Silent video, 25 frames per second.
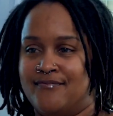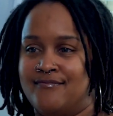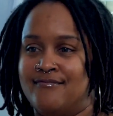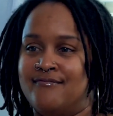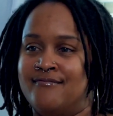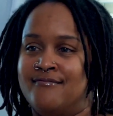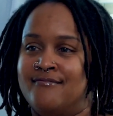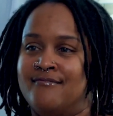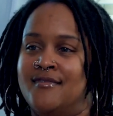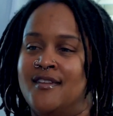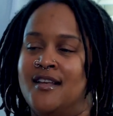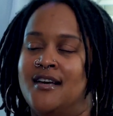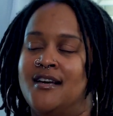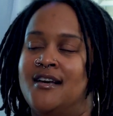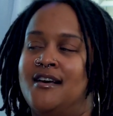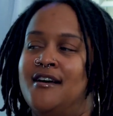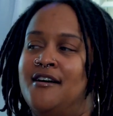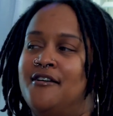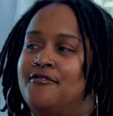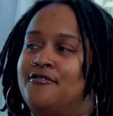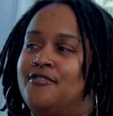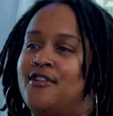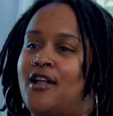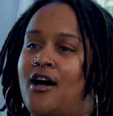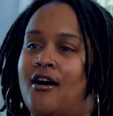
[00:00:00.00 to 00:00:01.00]
Mm-hmm.
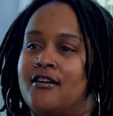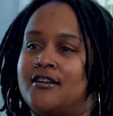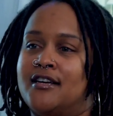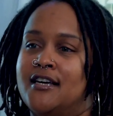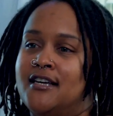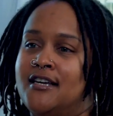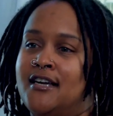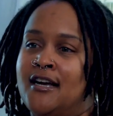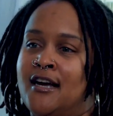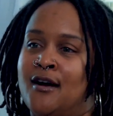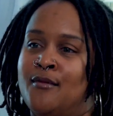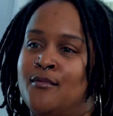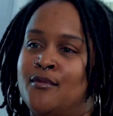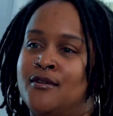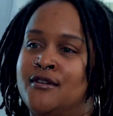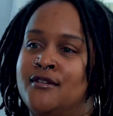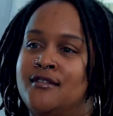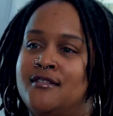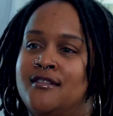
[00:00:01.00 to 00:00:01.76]
vlogging camera.